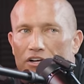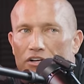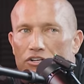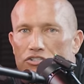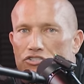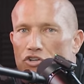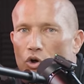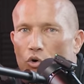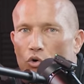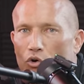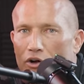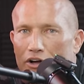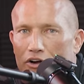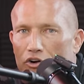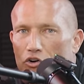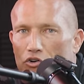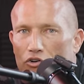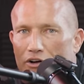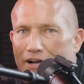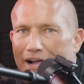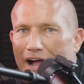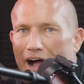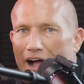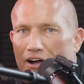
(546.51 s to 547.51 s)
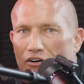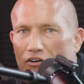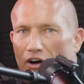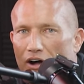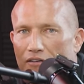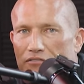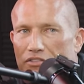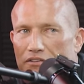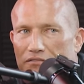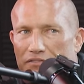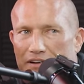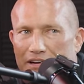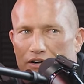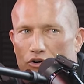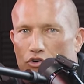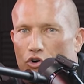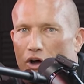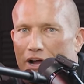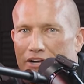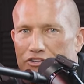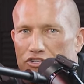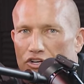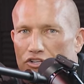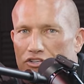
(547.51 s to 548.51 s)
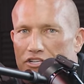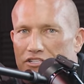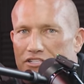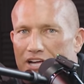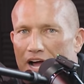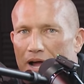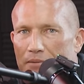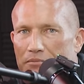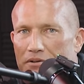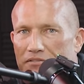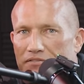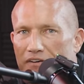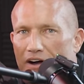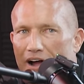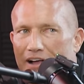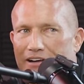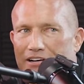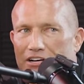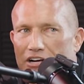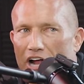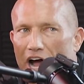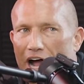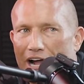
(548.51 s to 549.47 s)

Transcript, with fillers: So literally, I love the vehicle. I took the time to find it.